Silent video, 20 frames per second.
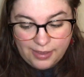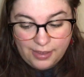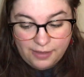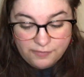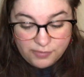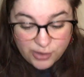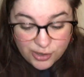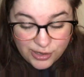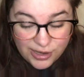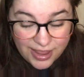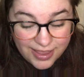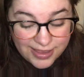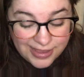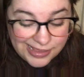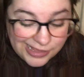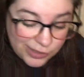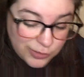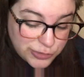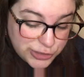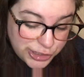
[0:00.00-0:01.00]
Have a good
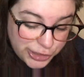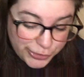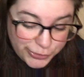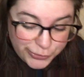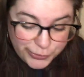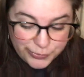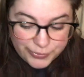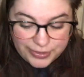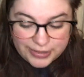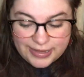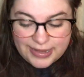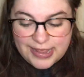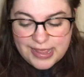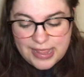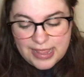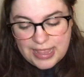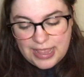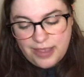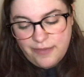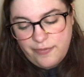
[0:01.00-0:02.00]
night, you too.
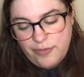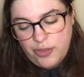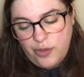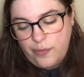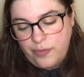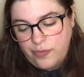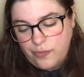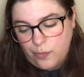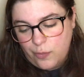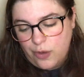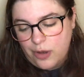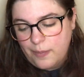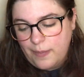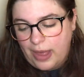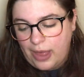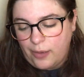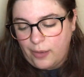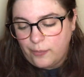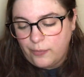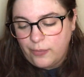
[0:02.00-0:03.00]
Even though it's warm
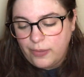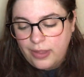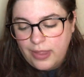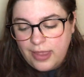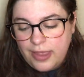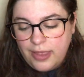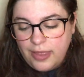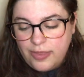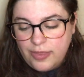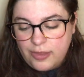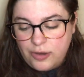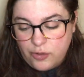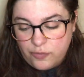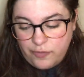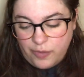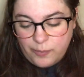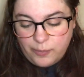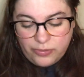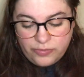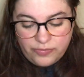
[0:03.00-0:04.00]
out, the
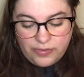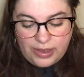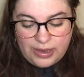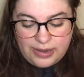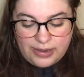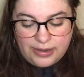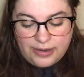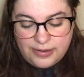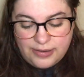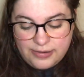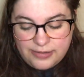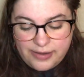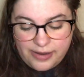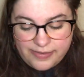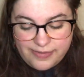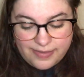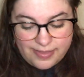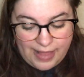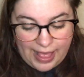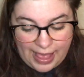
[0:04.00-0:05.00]
November sun
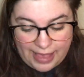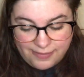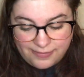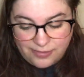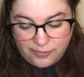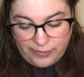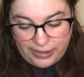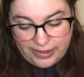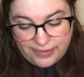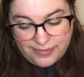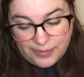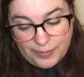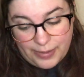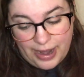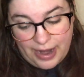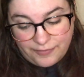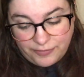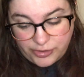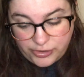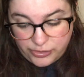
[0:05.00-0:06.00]
doesn't last the way a
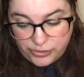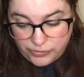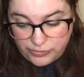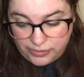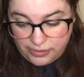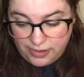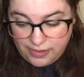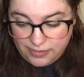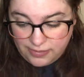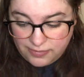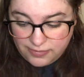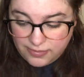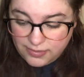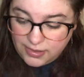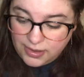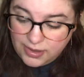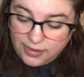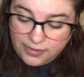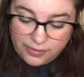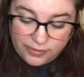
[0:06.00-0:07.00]
summer afternoon does.
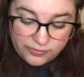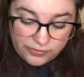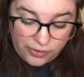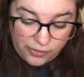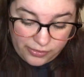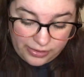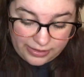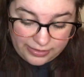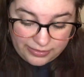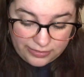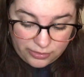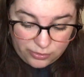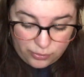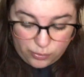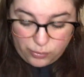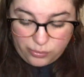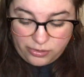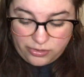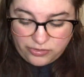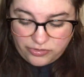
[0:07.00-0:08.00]
There's already a little
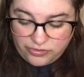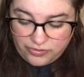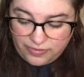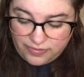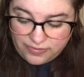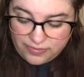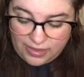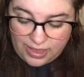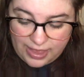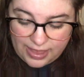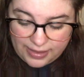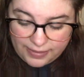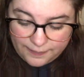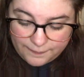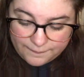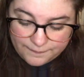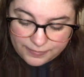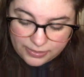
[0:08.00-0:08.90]
orange in the sky.